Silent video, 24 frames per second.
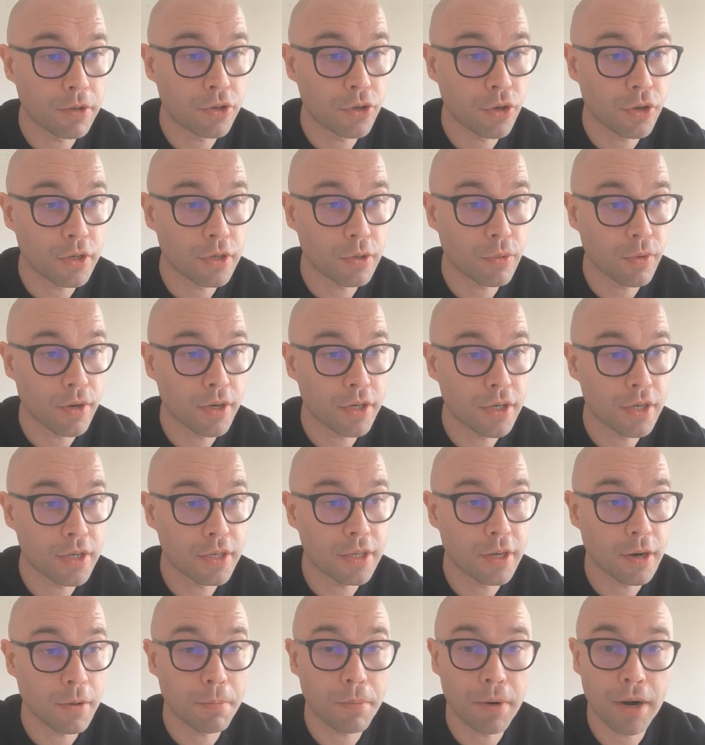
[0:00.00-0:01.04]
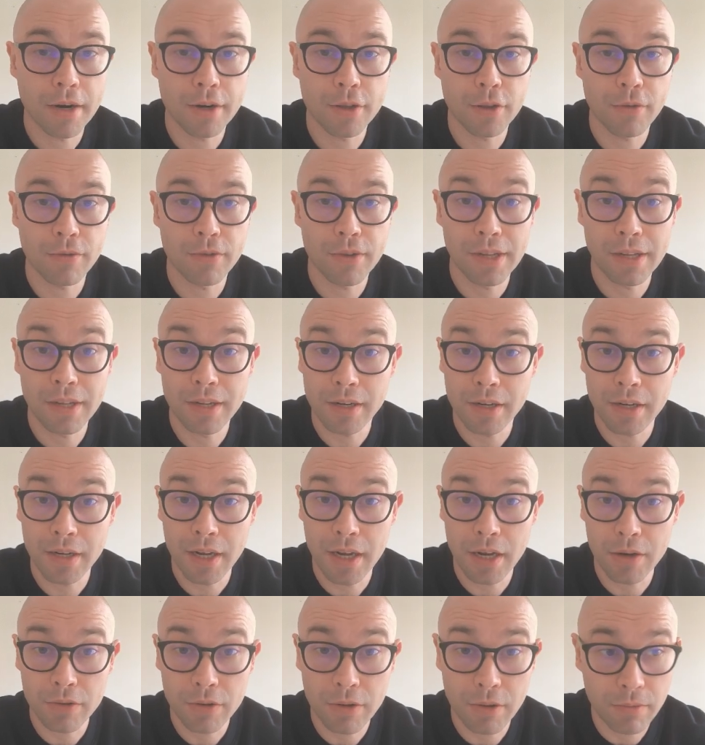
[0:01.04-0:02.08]
choice questions are part of the learning
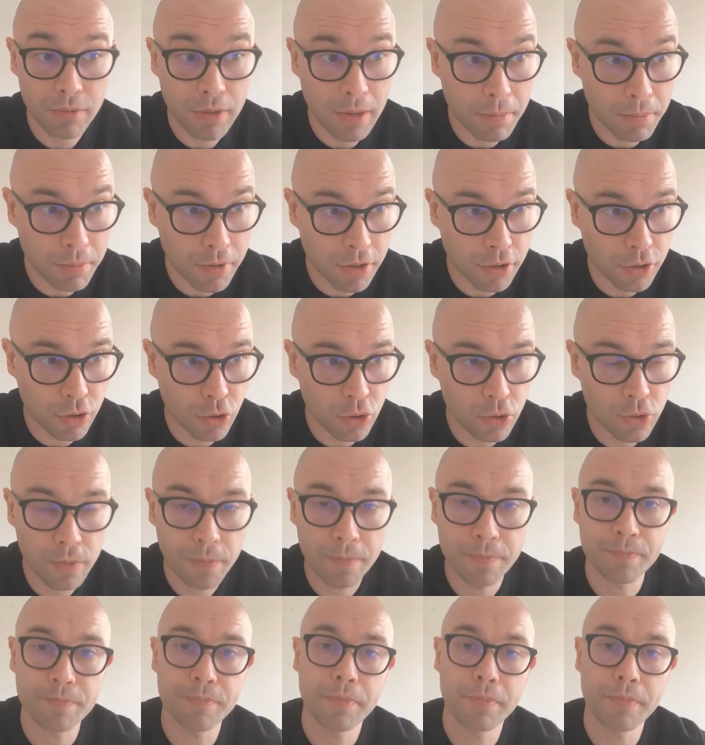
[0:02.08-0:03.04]
outcome number 2